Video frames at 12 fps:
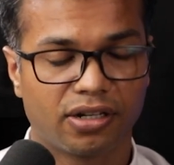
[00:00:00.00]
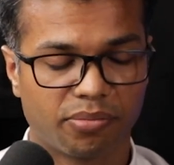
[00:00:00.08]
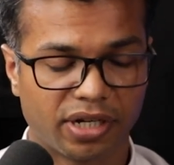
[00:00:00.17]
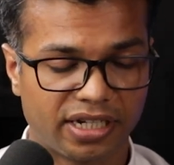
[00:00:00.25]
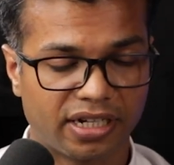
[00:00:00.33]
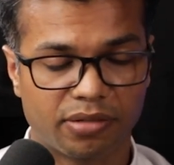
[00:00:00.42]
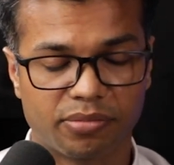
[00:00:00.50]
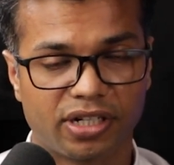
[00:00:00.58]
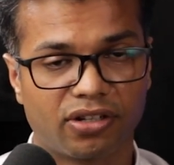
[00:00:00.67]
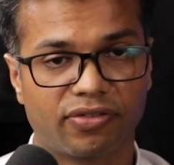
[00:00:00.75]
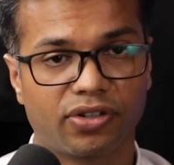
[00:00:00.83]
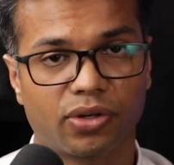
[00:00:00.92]
buttoning and
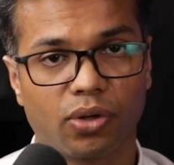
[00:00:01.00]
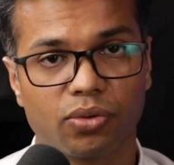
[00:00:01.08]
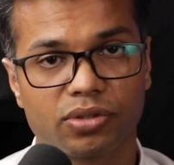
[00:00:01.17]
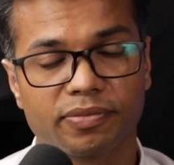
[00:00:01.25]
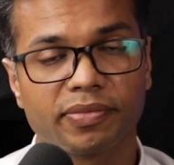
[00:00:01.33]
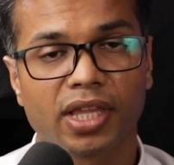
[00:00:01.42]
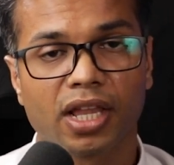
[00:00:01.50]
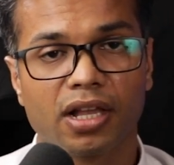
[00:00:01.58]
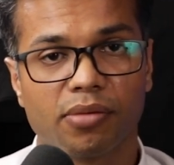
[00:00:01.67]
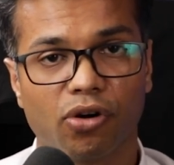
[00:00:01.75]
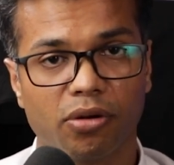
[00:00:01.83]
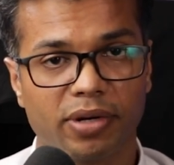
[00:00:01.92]
buttoning of your clothes,
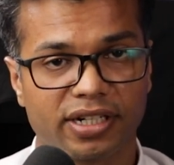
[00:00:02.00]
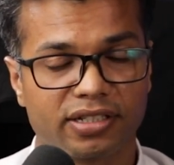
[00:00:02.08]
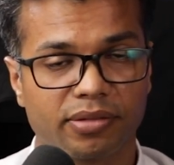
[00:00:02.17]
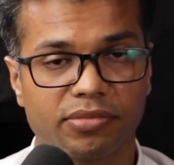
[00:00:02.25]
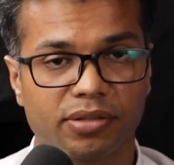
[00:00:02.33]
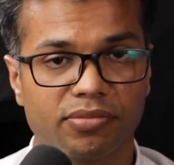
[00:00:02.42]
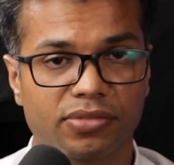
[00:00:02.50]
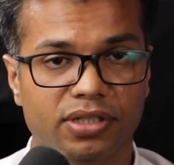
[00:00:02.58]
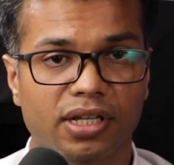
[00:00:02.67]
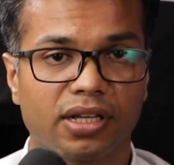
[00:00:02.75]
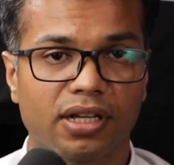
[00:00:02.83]
gallbladder symptoms.